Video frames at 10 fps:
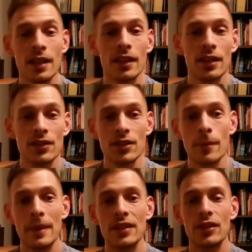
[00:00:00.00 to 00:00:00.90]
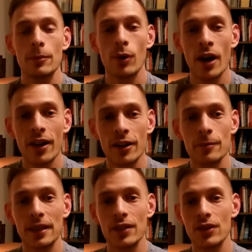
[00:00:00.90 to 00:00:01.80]
This is an amazing product
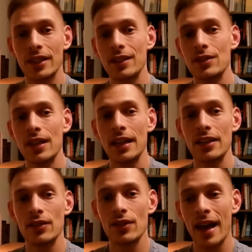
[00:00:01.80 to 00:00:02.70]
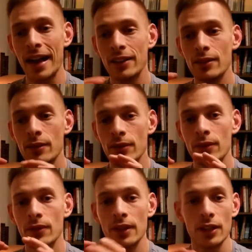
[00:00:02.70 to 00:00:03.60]
because it contains
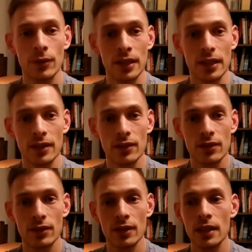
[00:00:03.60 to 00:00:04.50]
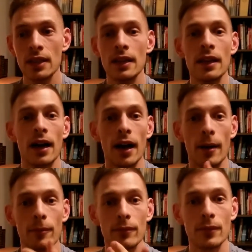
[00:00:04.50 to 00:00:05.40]
active ingredients
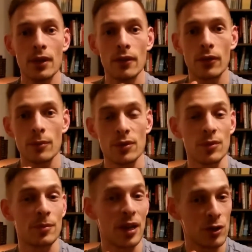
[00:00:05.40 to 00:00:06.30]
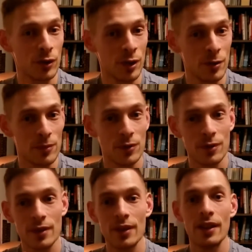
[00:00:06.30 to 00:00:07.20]
from some special herbs.
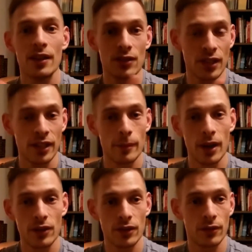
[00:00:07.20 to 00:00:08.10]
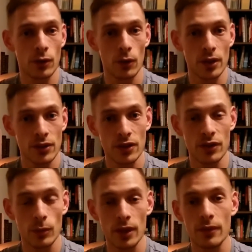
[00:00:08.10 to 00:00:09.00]
Psyllium husk, of course, is
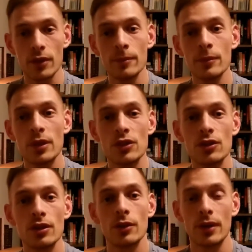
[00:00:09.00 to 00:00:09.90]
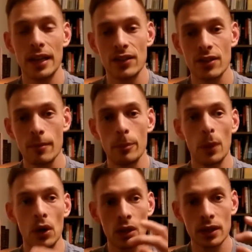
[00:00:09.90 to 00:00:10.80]
one of them, which creates the
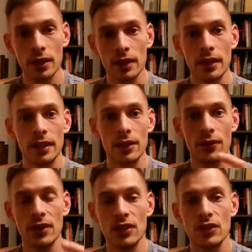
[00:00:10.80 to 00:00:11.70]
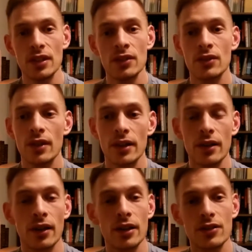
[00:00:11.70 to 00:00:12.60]
bulk in the feces. There
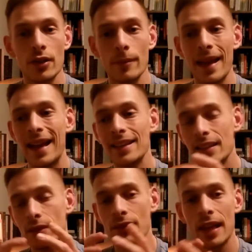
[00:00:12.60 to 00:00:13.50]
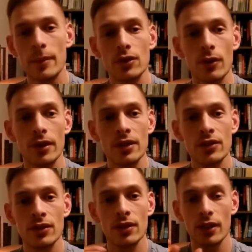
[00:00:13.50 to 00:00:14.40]
are some
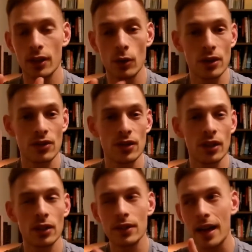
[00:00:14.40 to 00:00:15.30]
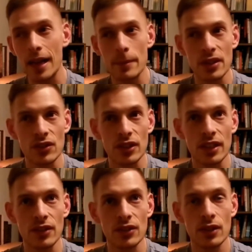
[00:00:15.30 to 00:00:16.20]
anti-inflammatories, the corn silk, the
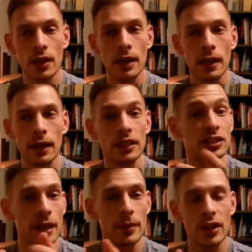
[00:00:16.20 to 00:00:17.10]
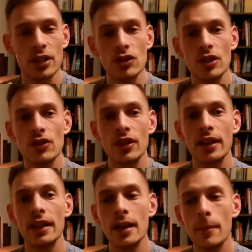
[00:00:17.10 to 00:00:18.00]
hibiscus, Siberian ginseng,
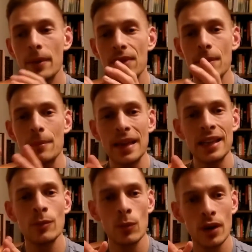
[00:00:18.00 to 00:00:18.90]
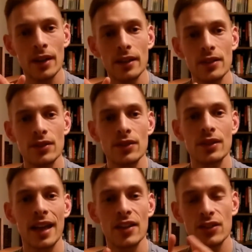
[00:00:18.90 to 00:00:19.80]
but the main one is
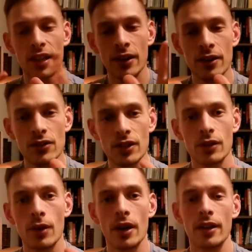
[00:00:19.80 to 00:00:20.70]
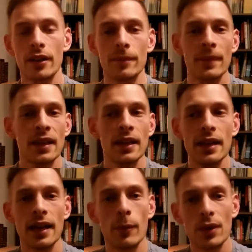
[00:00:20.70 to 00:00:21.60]
Cascara
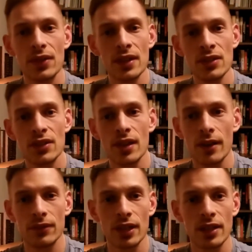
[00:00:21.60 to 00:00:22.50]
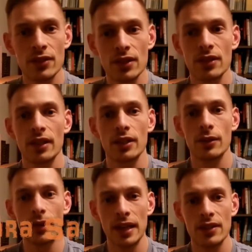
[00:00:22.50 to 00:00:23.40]
sagrada. And what this stuff does is it
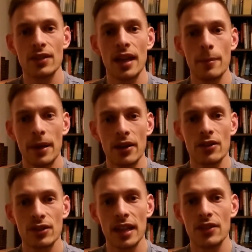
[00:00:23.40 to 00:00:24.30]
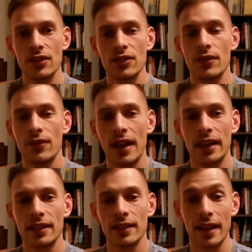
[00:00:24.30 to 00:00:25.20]
creates that peristalsis
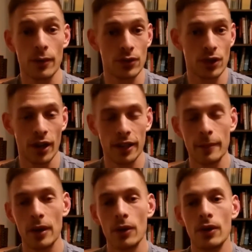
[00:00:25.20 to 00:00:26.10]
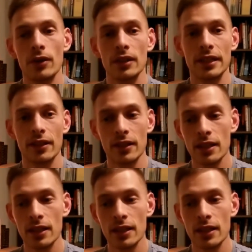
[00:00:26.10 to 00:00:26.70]
effect that I was talking about earlier.